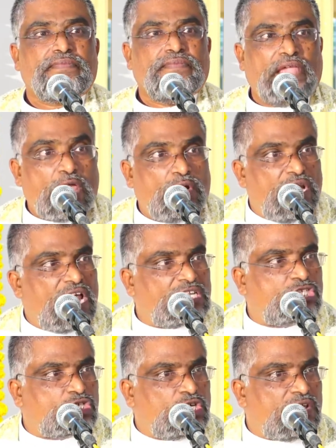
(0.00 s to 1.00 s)
nenu
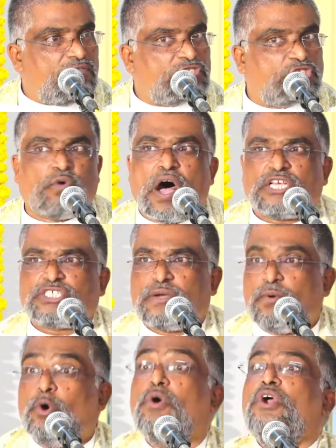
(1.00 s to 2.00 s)
nerchukunna
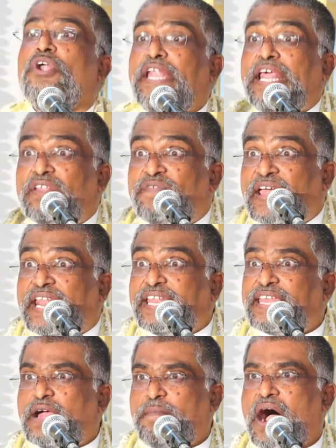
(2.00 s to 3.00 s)
vishwasamu nirvirya